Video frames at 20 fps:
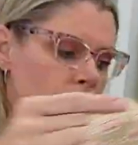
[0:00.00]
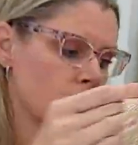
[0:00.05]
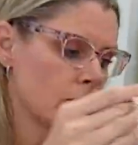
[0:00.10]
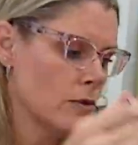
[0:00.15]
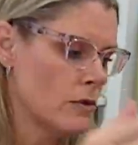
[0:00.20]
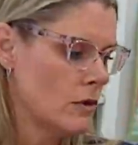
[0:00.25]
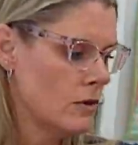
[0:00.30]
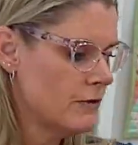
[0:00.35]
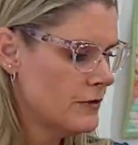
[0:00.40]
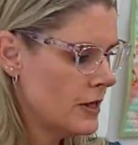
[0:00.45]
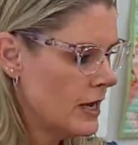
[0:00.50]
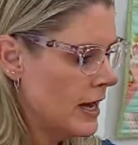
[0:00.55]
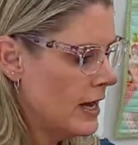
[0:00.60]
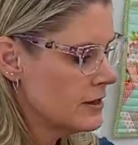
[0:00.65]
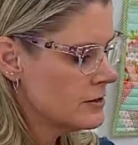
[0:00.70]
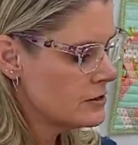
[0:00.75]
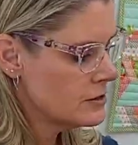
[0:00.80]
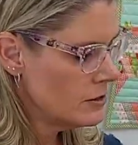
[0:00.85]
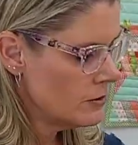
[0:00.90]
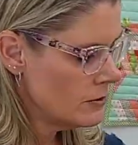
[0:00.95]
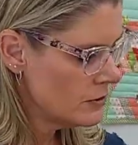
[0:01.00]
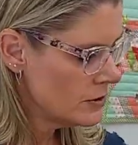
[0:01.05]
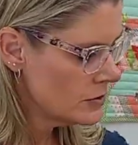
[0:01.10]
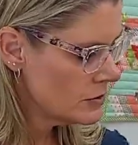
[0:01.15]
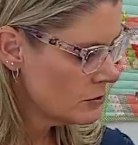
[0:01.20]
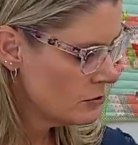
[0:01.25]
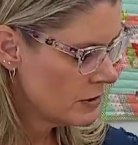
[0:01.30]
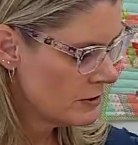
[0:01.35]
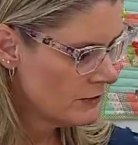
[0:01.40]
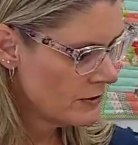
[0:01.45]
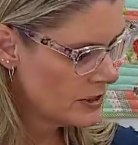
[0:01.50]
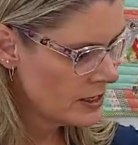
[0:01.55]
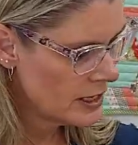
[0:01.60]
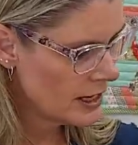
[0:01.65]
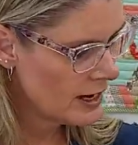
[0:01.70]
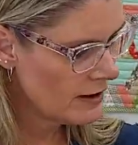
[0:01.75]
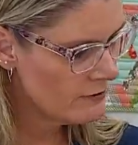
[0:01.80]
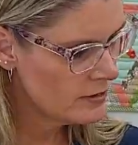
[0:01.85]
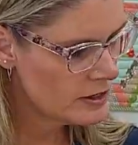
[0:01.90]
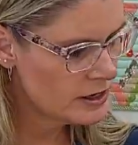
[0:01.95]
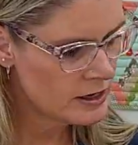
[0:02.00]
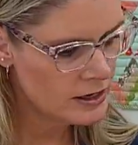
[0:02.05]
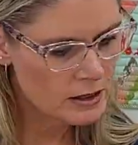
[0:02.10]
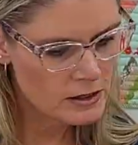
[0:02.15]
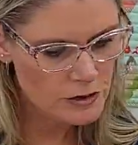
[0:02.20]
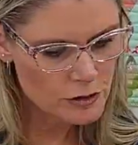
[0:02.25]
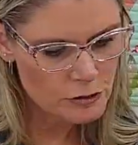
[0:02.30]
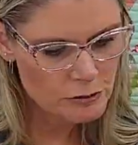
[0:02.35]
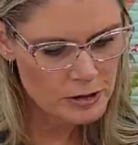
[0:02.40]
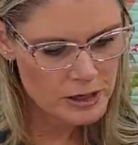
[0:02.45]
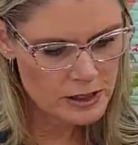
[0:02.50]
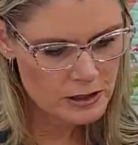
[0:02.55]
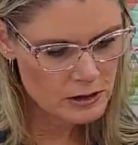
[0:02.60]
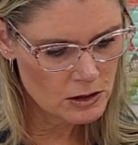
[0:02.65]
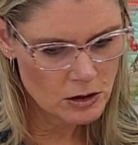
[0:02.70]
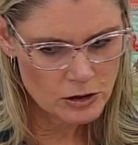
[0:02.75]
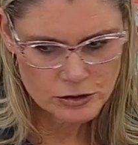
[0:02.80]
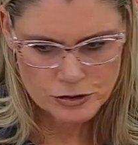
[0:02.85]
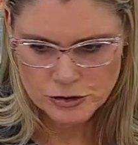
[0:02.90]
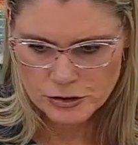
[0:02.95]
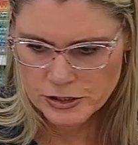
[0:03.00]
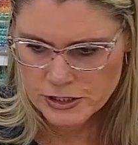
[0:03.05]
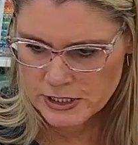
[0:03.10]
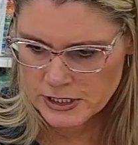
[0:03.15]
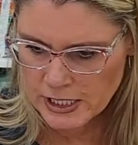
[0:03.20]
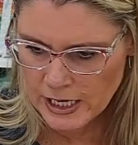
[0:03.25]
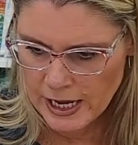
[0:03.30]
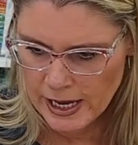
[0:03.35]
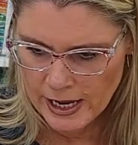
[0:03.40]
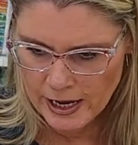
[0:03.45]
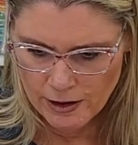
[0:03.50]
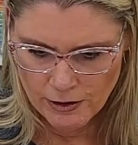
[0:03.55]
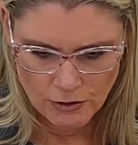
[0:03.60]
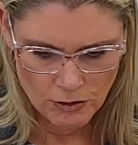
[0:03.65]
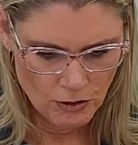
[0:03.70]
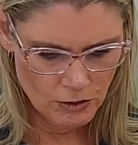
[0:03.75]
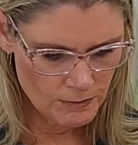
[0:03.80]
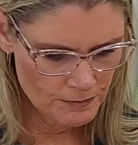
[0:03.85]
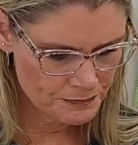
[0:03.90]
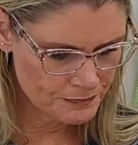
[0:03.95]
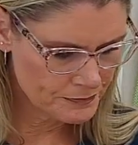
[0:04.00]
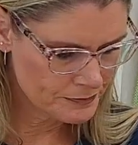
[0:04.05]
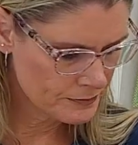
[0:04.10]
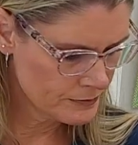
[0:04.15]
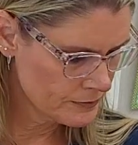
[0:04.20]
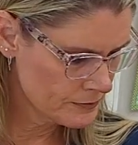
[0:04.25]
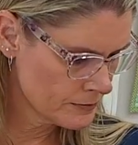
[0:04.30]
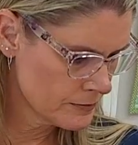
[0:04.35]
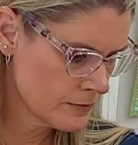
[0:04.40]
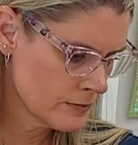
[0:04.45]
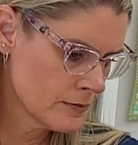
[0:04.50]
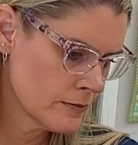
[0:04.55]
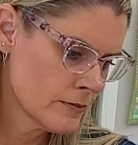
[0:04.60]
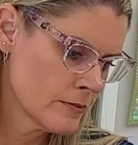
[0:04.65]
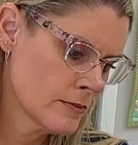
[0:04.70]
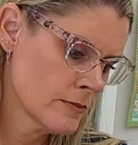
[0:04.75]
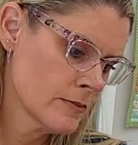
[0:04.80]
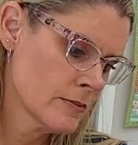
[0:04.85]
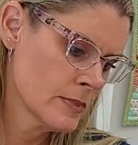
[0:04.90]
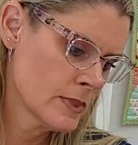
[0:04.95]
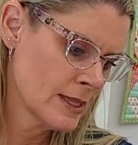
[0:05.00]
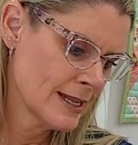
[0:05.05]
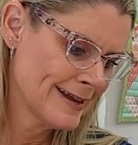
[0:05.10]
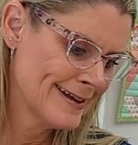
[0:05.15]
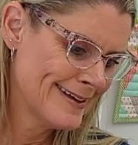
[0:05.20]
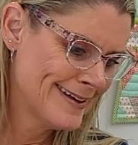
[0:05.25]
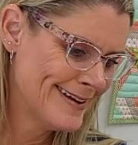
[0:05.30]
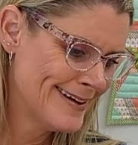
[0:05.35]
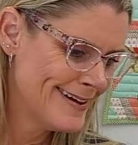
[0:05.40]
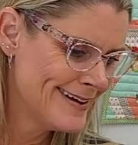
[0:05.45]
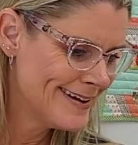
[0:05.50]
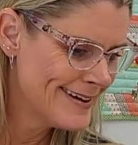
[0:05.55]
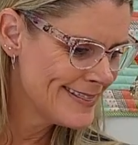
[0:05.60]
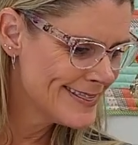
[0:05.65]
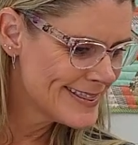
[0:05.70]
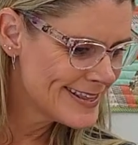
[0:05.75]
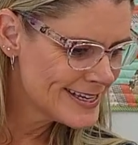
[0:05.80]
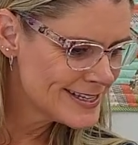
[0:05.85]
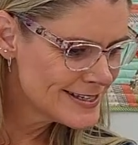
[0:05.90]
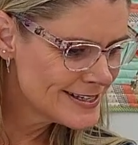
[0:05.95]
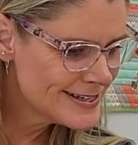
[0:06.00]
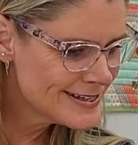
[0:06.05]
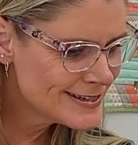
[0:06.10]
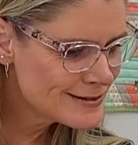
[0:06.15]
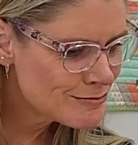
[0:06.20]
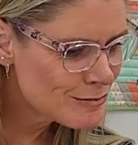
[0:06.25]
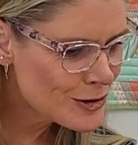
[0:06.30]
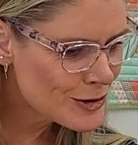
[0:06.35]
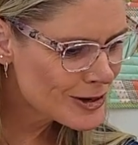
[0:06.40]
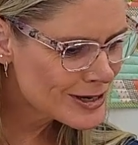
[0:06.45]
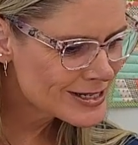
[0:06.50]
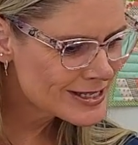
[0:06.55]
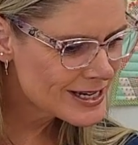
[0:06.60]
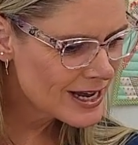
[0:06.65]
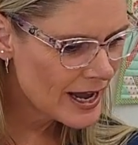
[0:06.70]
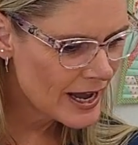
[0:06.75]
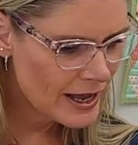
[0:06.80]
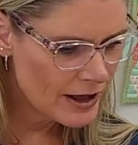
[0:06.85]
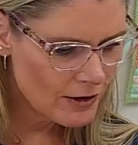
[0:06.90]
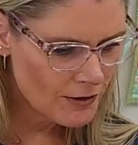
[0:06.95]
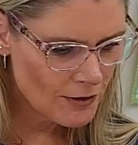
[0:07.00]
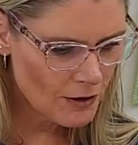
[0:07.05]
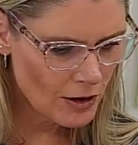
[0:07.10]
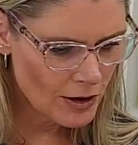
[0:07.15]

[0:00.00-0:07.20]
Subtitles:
roll of that. So this will be fun to have it in a little bit larger scale. And this is mercantile